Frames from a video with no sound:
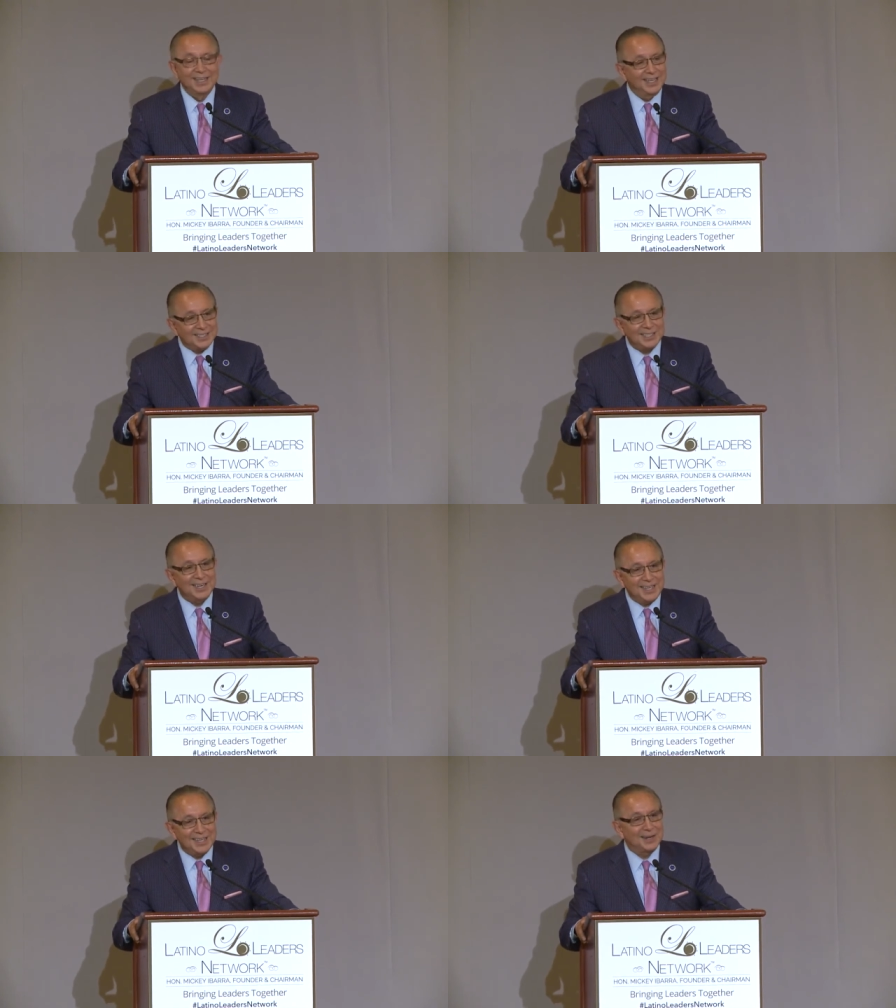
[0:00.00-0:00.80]

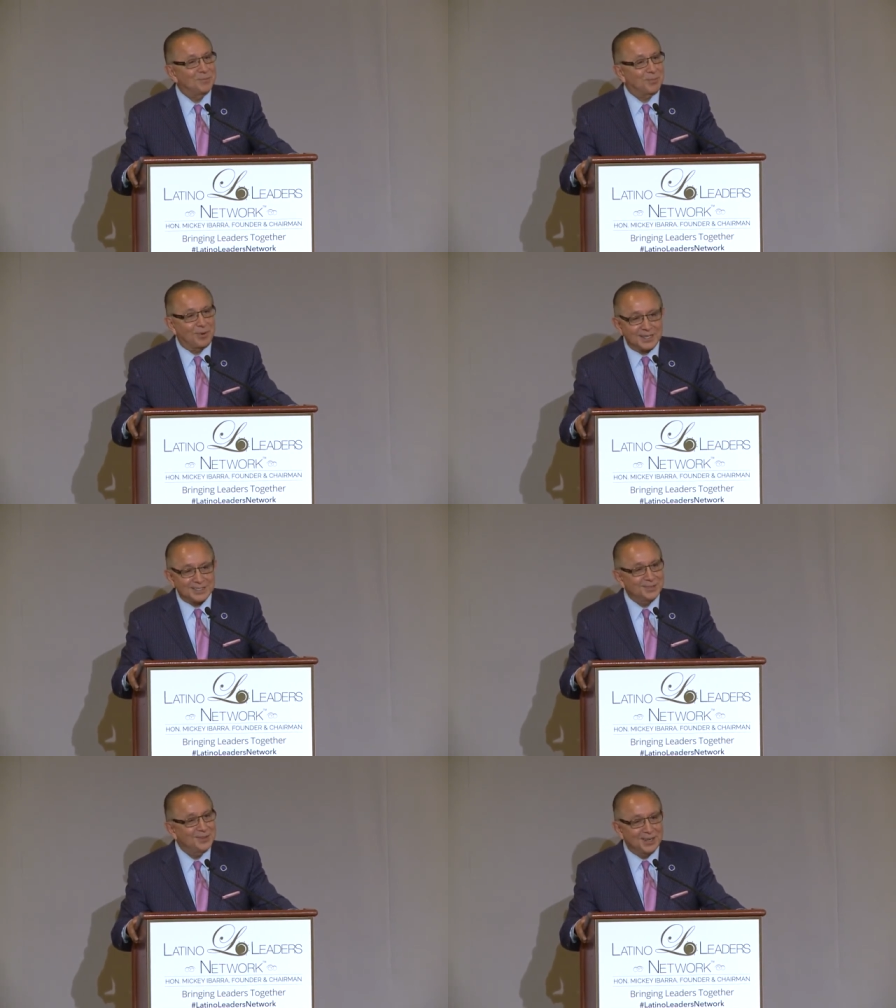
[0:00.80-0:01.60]
Isn't he an
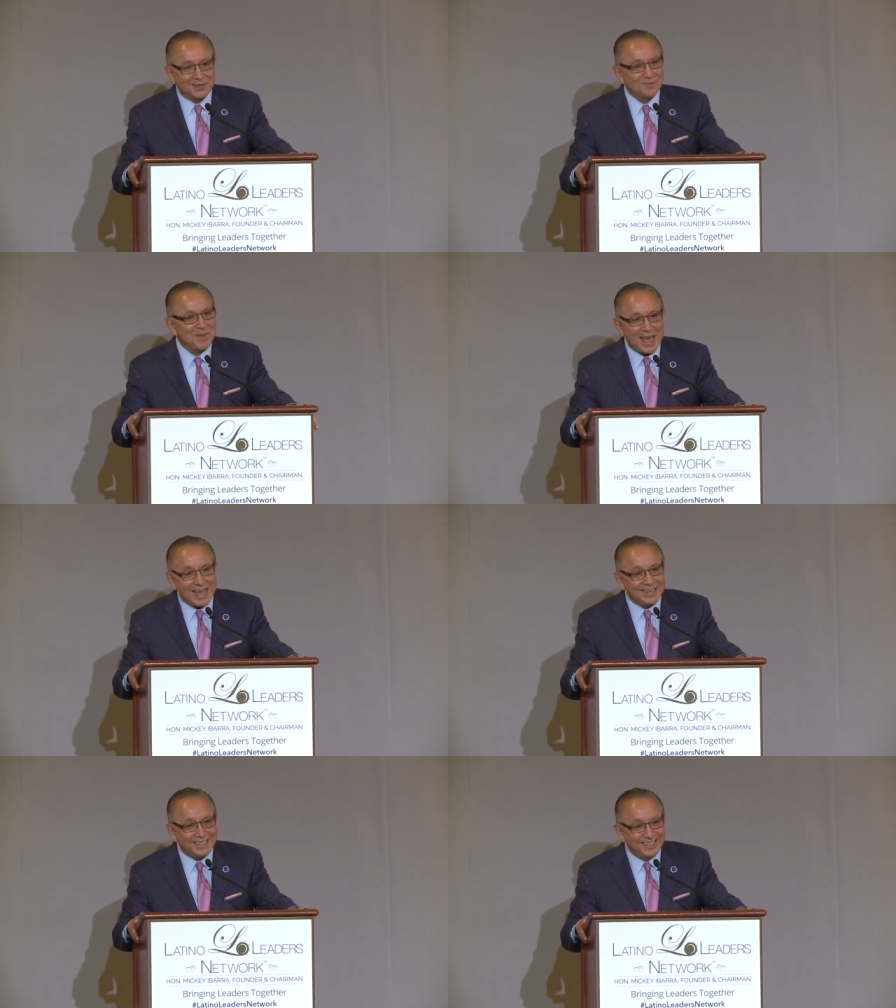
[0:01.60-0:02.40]
impressive young
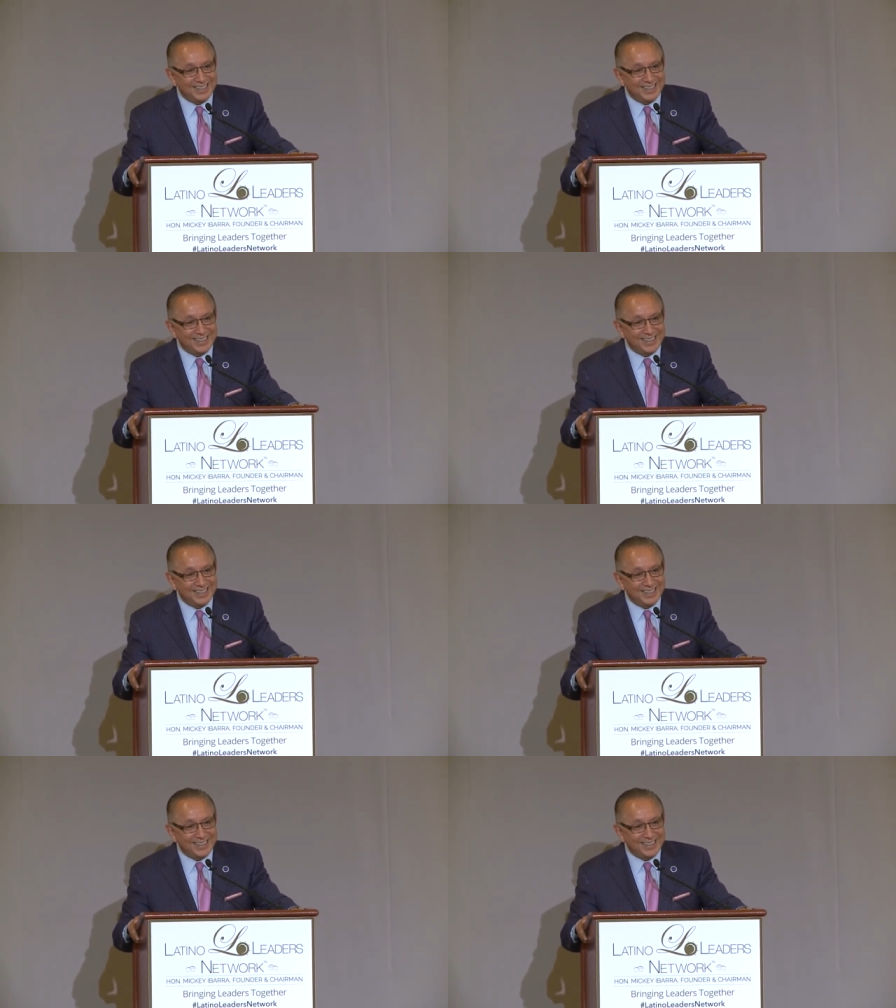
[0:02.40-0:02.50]
man?